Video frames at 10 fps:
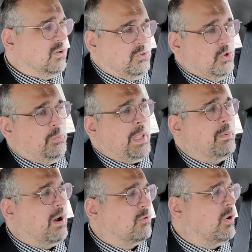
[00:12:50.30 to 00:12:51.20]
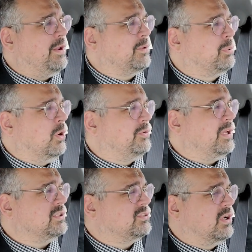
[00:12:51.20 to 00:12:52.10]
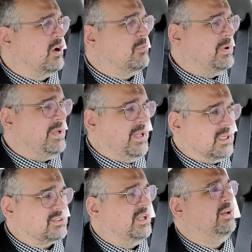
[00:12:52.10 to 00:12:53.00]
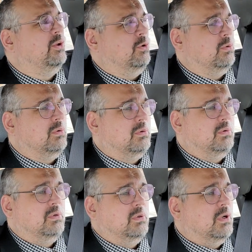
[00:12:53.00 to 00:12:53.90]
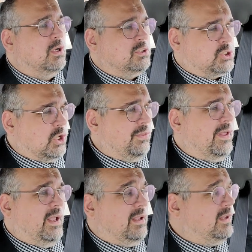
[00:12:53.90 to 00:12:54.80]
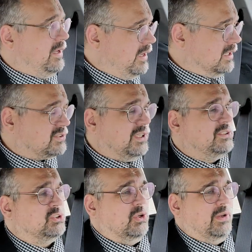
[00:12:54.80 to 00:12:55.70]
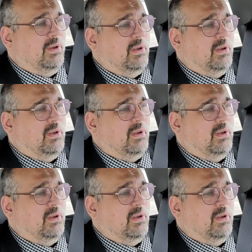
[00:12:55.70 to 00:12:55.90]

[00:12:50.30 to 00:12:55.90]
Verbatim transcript: do people have a right to protest their government? Yes, they do. Should they? Yes, they should.